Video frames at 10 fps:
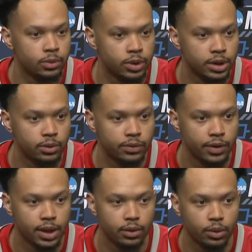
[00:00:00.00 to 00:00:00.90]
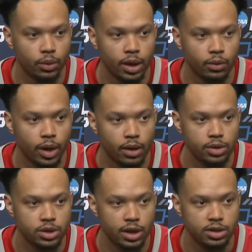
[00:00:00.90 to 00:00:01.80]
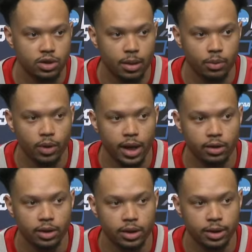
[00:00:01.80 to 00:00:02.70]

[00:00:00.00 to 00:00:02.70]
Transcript: We felt like we ran around, we tried to scrap around,